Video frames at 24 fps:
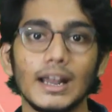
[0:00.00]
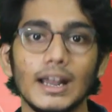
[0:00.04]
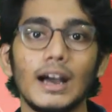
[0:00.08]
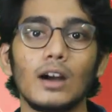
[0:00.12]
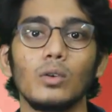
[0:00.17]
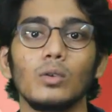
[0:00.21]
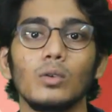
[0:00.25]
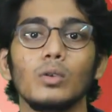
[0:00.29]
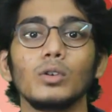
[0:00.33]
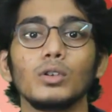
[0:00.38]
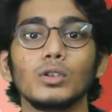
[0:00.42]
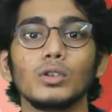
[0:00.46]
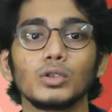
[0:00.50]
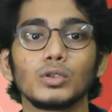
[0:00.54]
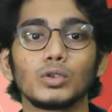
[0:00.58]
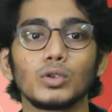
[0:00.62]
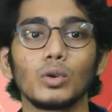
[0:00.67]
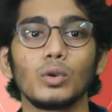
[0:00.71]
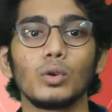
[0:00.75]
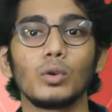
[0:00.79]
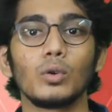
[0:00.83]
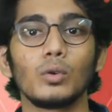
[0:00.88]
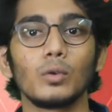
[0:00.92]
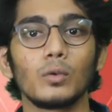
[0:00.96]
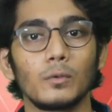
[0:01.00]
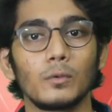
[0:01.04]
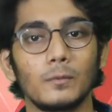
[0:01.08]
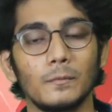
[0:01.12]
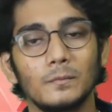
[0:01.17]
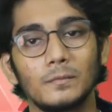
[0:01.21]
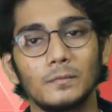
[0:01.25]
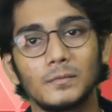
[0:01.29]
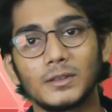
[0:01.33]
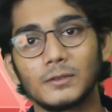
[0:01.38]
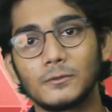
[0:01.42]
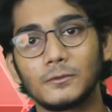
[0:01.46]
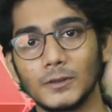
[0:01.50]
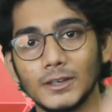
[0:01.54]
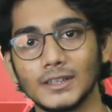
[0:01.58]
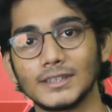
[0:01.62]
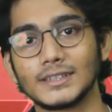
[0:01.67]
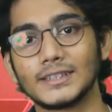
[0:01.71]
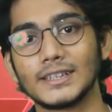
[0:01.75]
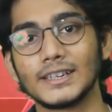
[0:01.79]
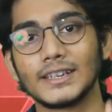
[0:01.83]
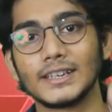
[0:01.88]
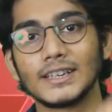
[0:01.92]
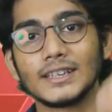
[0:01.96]
Now, so the
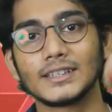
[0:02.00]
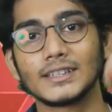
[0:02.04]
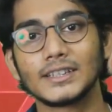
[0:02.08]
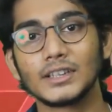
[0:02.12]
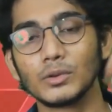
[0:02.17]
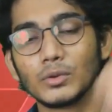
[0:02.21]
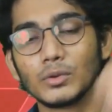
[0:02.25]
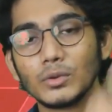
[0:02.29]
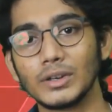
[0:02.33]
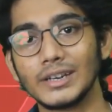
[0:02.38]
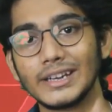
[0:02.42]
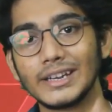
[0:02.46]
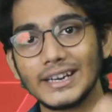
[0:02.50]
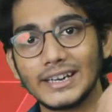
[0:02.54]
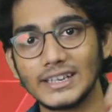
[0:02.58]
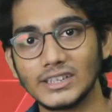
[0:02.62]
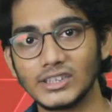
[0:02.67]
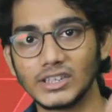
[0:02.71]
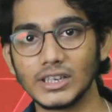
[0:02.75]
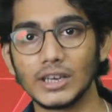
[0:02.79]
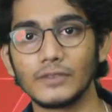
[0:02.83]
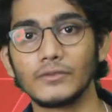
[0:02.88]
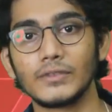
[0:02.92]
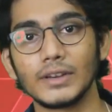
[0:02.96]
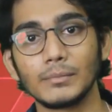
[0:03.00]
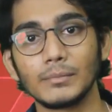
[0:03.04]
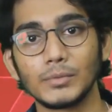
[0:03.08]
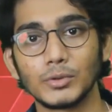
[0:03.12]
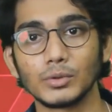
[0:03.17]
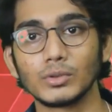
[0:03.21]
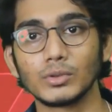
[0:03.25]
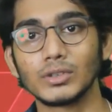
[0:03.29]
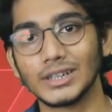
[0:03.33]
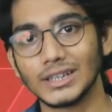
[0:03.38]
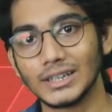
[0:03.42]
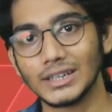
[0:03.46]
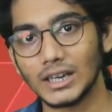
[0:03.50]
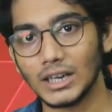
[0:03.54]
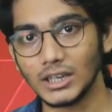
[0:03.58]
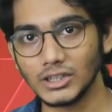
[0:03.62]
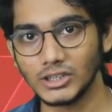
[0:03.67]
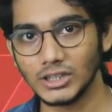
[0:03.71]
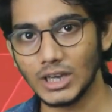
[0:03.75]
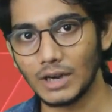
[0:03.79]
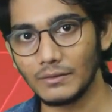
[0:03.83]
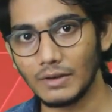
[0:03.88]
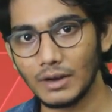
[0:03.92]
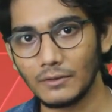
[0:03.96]
first thing is you need JVM to run
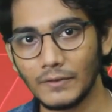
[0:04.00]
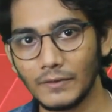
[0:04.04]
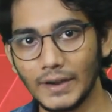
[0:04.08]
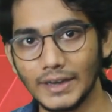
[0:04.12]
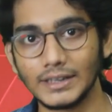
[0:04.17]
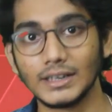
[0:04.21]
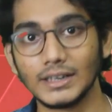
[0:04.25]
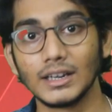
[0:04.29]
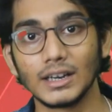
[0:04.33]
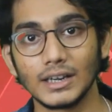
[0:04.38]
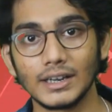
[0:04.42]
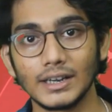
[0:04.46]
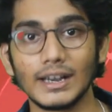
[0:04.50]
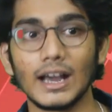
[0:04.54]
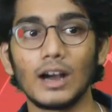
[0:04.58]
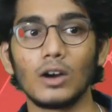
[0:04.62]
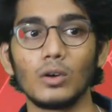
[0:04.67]
a Java file.